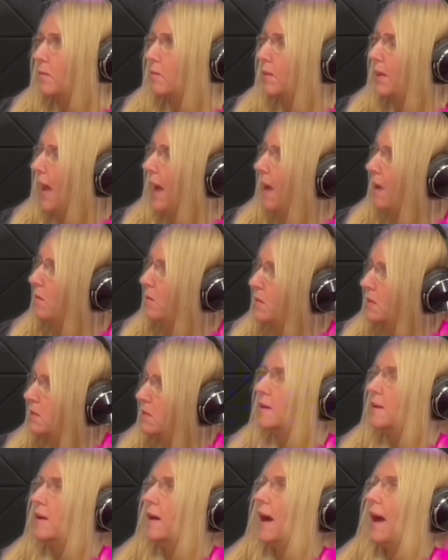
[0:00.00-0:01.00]
I
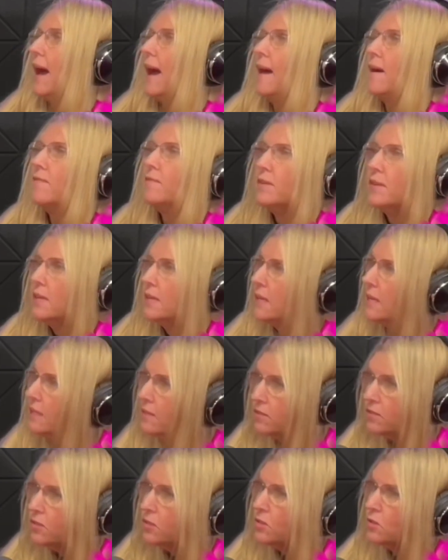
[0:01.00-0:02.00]
was heavy
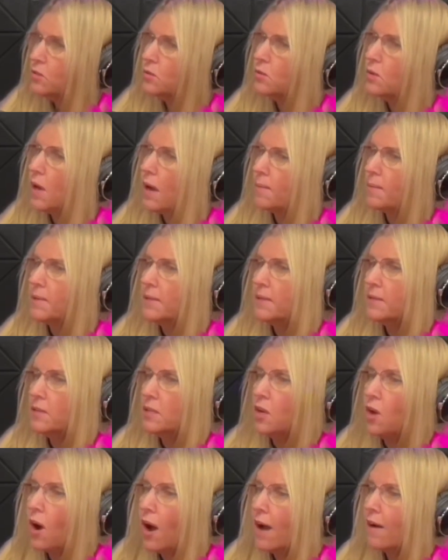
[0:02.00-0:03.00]
into coming in the
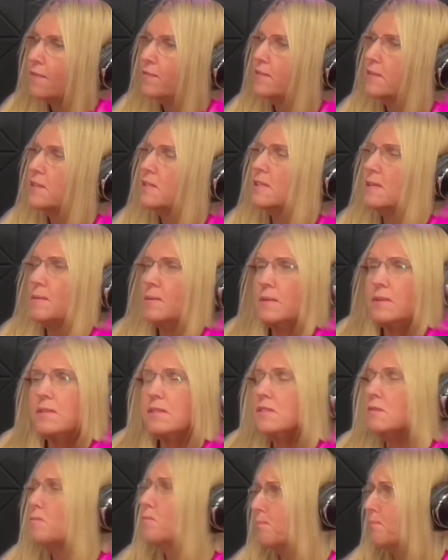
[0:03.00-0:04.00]
office, I mean,
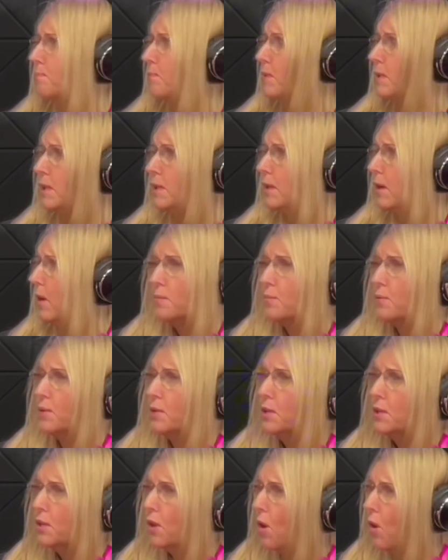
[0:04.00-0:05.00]
this
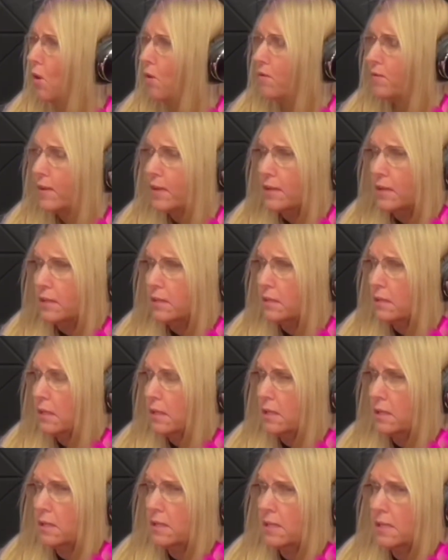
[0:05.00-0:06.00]
pre-COVID
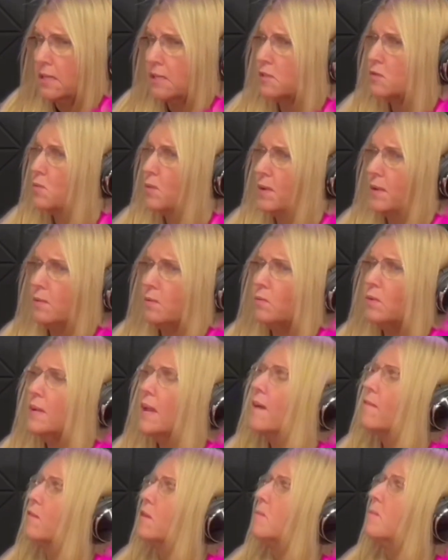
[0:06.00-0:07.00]
and things when
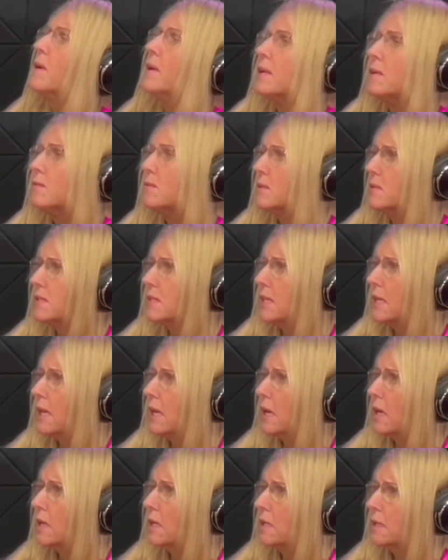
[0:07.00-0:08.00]
everybody was
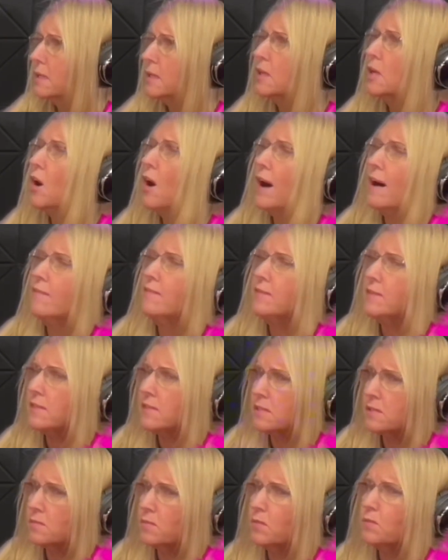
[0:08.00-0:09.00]
there in the
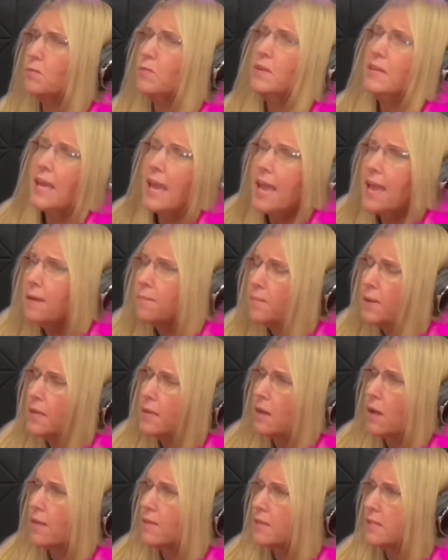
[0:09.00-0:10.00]
office and when we came in
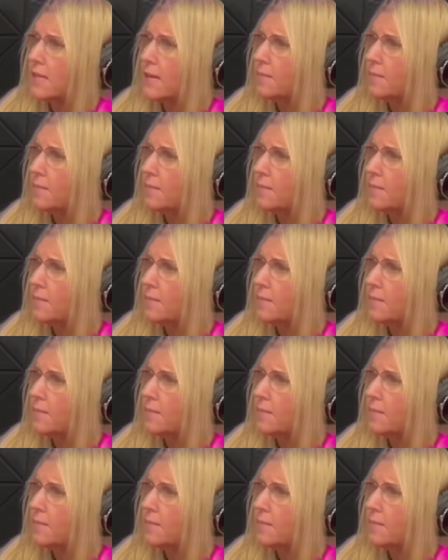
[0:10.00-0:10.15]
all the time.